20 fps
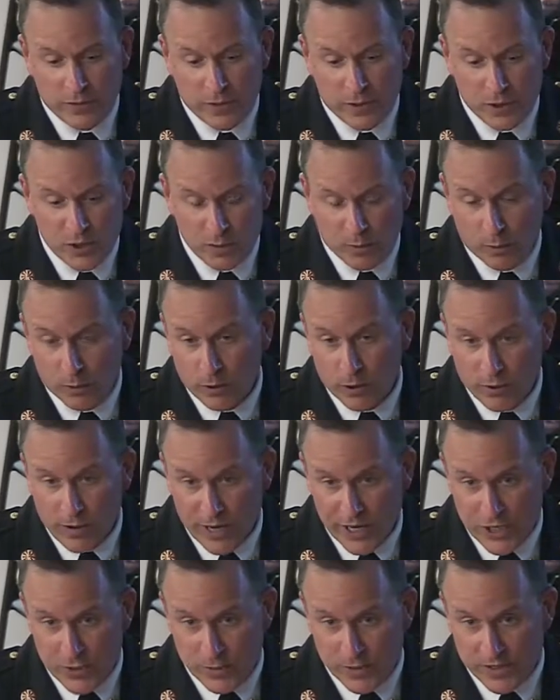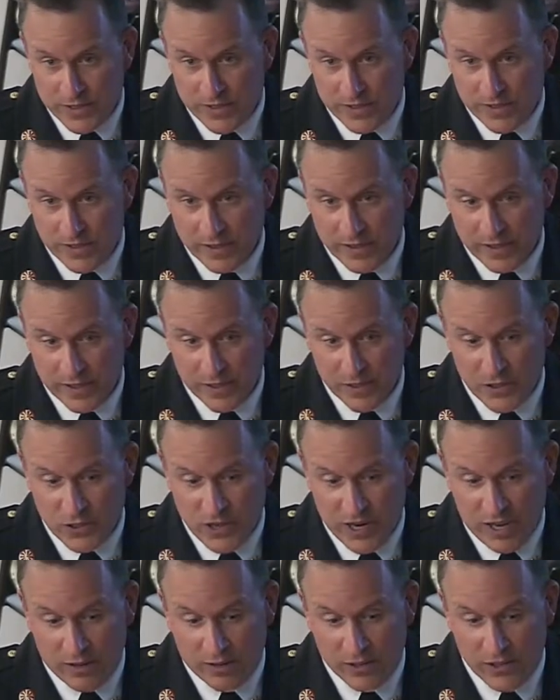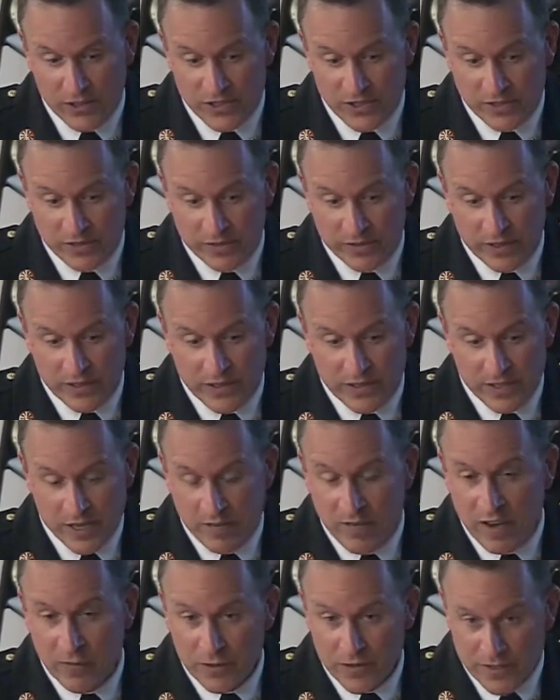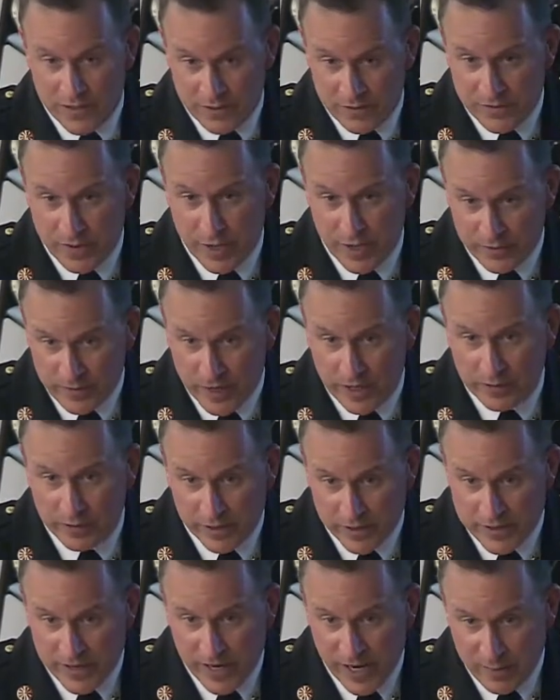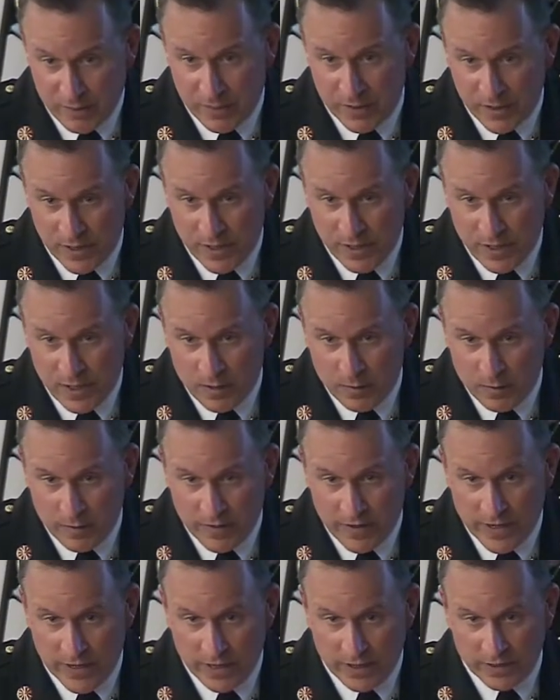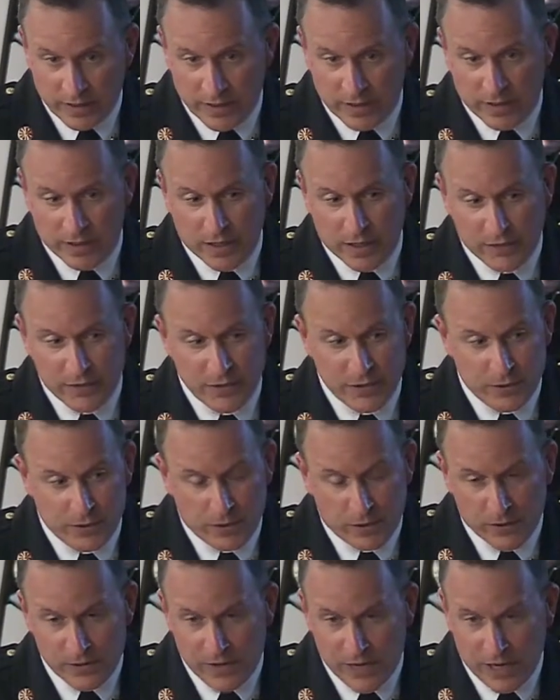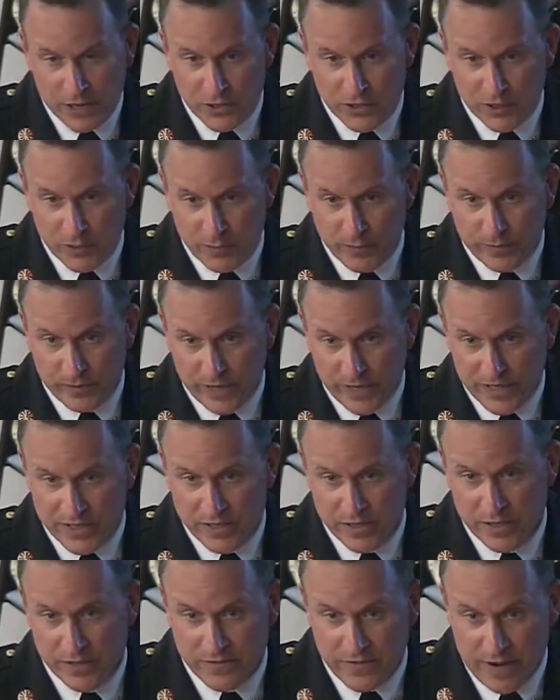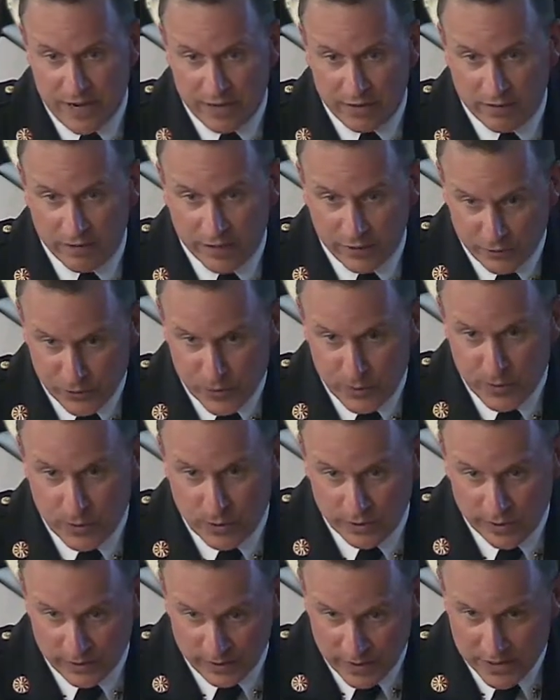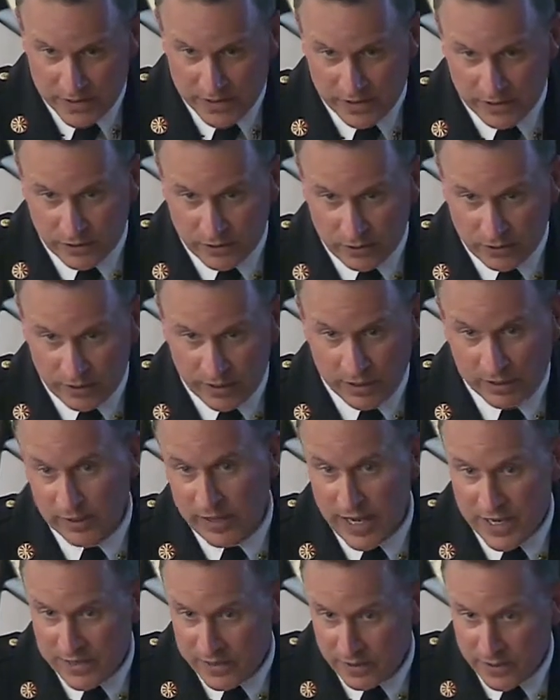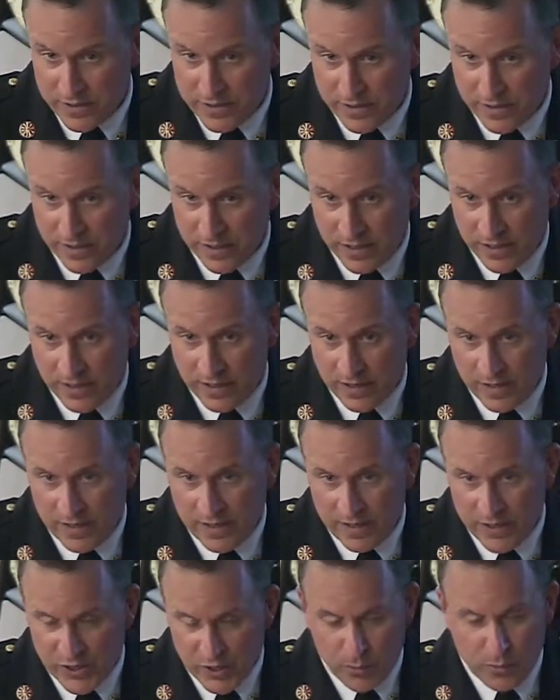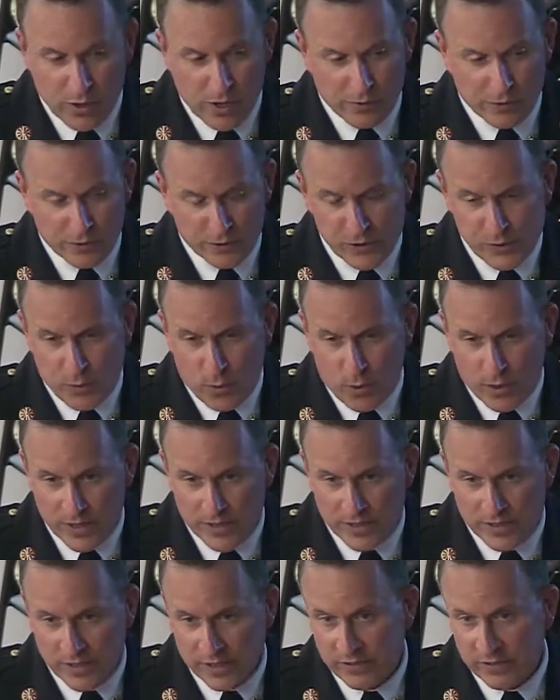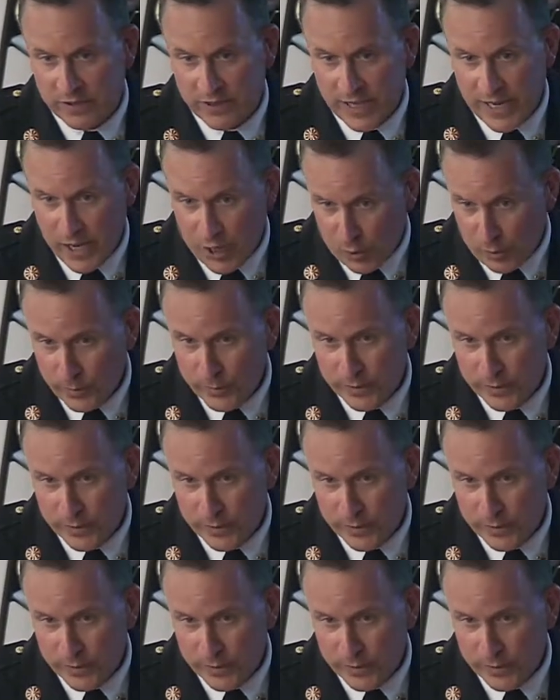Explorer graduates challenge the City of Evanston firefighter exam. We've had a few of those actually placed on the final eligibility list, including our last list, and the preference points definitely help.